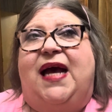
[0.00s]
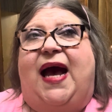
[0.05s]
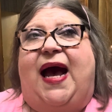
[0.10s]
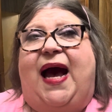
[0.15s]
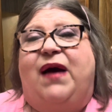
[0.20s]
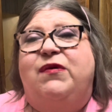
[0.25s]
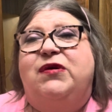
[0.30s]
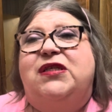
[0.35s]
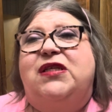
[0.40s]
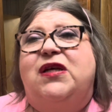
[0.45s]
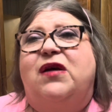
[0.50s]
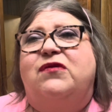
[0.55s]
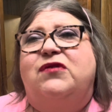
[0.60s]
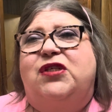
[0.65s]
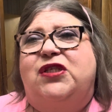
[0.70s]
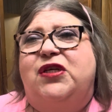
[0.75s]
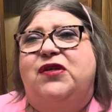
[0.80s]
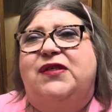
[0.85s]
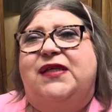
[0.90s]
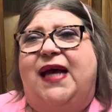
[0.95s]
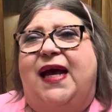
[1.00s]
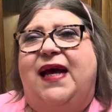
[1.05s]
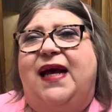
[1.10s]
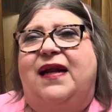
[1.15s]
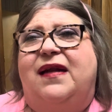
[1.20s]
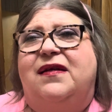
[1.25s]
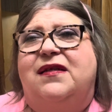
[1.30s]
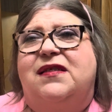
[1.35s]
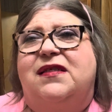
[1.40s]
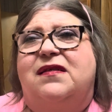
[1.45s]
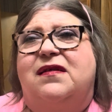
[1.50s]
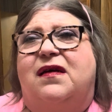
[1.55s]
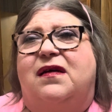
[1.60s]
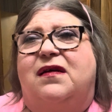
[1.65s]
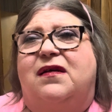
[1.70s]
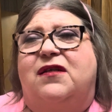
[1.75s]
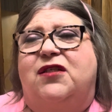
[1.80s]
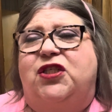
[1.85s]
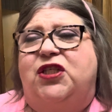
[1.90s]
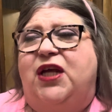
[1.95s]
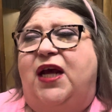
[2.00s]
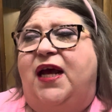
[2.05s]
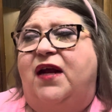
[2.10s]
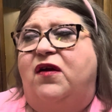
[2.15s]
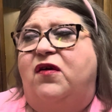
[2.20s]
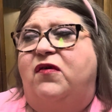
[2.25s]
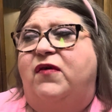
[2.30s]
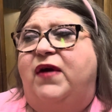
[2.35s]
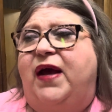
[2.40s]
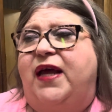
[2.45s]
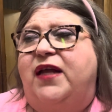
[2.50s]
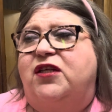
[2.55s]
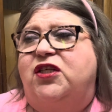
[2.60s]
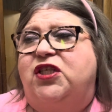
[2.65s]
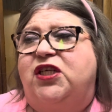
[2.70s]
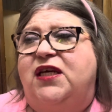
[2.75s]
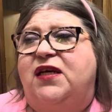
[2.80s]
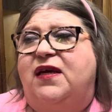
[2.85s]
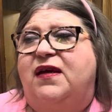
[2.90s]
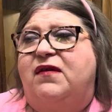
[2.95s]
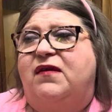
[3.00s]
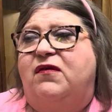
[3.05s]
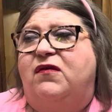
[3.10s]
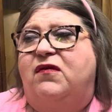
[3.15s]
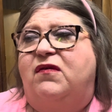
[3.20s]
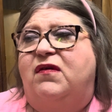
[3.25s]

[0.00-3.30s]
I was on Susanna's channel, and she